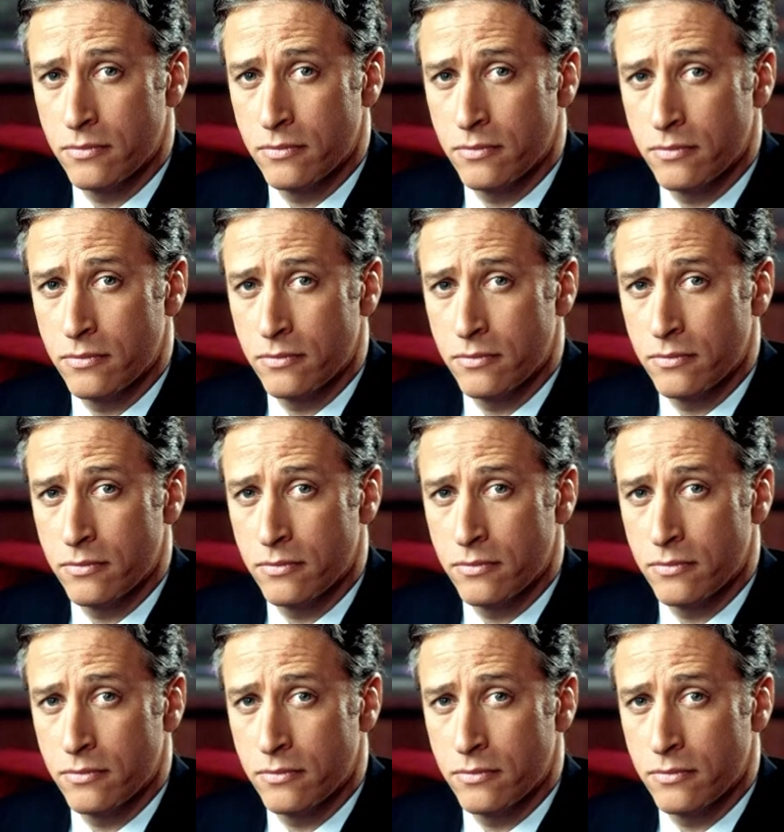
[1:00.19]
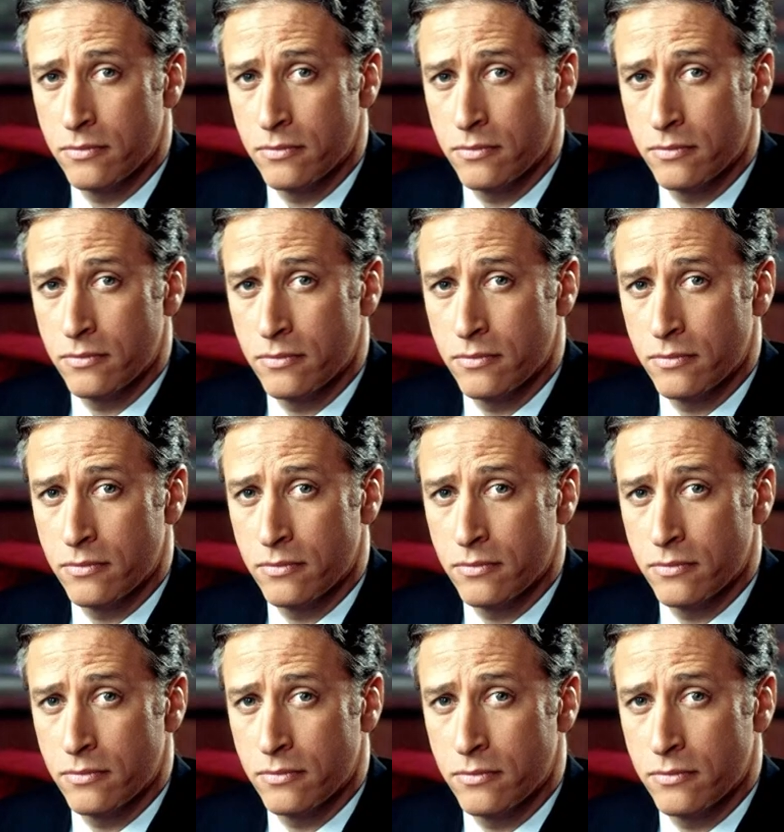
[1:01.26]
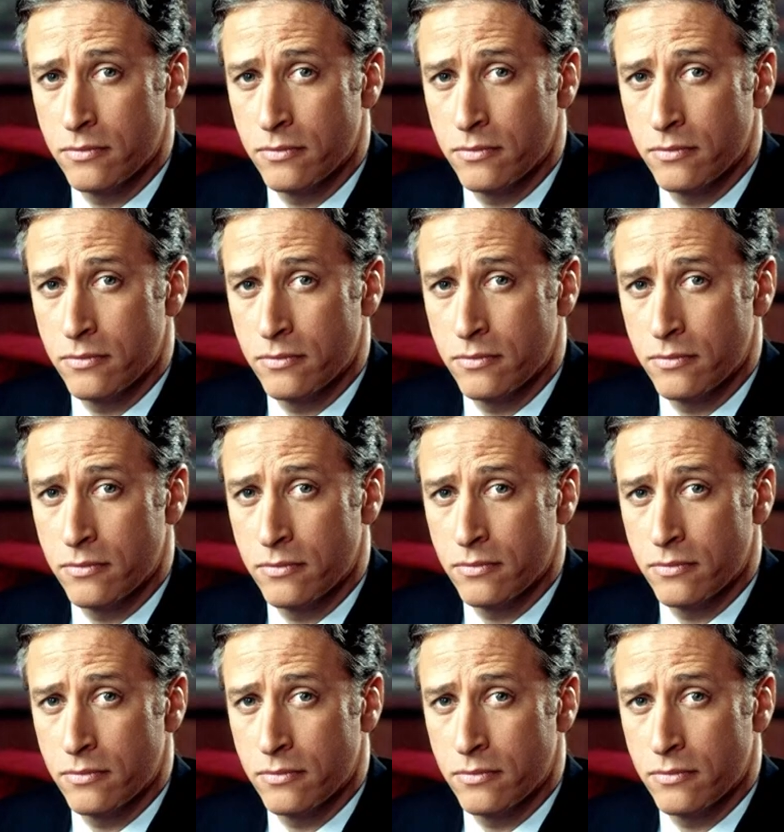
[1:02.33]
No words are spoken by the person on screen.